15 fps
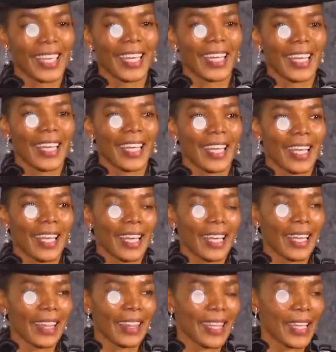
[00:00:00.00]
That
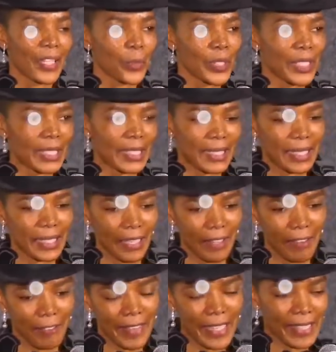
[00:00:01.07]
was facing
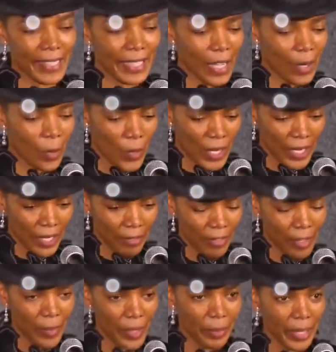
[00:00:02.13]
away from the passage
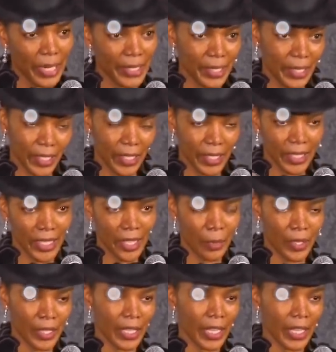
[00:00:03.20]
that I was coming along.